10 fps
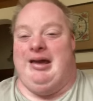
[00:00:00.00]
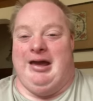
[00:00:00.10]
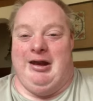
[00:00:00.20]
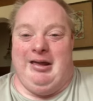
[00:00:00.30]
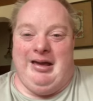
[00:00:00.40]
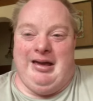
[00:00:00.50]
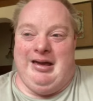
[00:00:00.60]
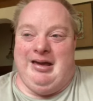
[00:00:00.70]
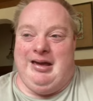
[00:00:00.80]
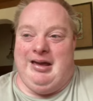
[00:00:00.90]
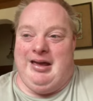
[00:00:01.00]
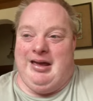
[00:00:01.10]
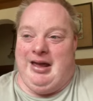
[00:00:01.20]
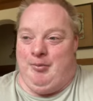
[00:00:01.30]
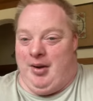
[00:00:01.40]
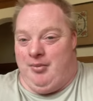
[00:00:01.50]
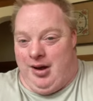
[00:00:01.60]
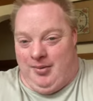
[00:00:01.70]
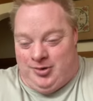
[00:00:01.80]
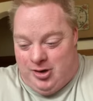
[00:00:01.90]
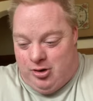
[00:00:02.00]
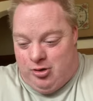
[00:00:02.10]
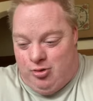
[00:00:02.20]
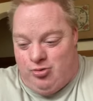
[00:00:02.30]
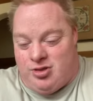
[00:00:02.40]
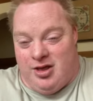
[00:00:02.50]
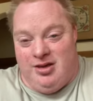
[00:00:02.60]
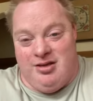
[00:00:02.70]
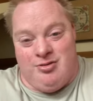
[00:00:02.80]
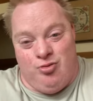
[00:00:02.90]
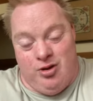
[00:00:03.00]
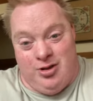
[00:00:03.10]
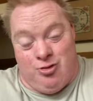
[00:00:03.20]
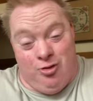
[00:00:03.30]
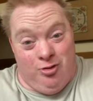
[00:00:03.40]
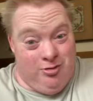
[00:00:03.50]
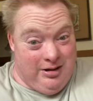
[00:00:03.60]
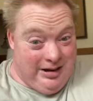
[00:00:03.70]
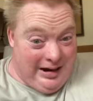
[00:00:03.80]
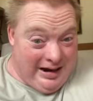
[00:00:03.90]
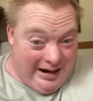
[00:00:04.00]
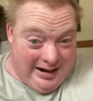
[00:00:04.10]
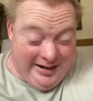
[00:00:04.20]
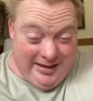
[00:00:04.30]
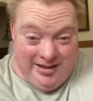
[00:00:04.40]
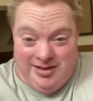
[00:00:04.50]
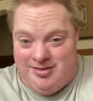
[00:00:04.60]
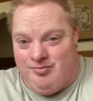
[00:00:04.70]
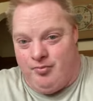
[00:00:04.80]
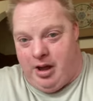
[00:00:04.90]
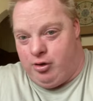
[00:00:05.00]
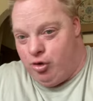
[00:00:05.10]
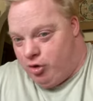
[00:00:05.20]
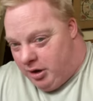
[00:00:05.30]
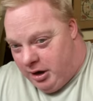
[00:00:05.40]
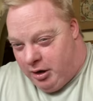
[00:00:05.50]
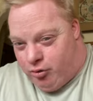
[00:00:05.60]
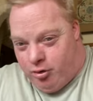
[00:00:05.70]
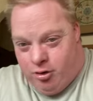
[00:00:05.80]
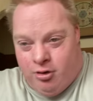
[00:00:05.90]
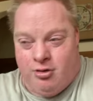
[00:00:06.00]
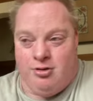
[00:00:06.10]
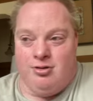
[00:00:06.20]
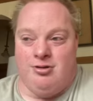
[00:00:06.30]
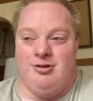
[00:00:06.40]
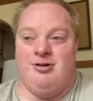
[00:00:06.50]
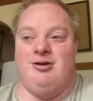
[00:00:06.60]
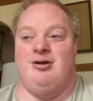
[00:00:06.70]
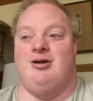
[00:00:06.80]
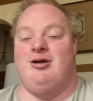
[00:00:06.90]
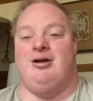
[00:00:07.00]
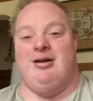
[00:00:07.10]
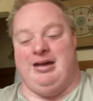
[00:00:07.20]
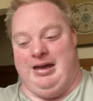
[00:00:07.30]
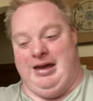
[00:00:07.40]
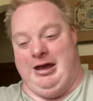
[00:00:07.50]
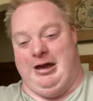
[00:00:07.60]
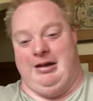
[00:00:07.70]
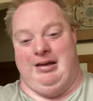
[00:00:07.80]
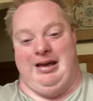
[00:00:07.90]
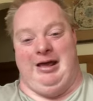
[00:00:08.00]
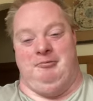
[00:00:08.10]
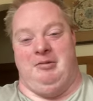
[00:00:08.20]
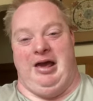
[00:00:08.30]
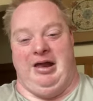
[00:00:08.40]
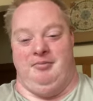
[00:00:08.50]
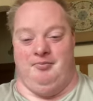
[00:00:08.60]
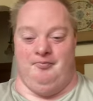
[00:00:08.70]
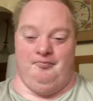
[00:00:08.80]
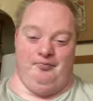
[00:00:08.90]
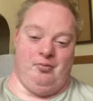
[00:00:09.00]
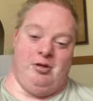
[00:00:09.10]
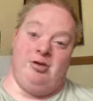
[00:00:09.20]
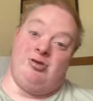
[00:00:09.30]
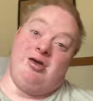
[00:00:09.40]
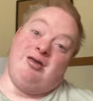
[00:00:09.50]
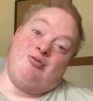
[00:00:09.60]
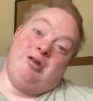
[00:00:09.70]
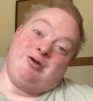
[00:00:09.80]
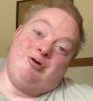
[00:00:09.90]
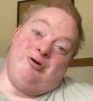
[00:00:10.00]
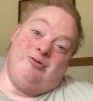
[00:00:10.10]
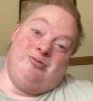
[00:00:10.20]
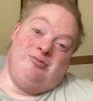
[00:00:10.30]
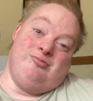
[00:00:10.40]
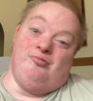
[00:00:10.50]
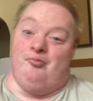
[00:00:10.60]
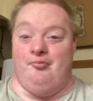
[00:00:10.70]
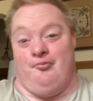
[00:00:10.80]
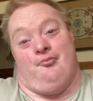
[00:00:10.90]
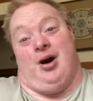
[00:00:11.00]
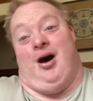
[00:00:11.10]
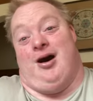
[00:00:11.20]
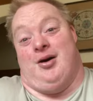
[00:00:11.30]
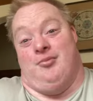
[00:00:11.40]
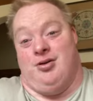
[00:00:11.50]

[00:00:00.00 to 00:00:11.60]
And my mom too. She is really cool. I hardy. I love. And she's really cool. Mom.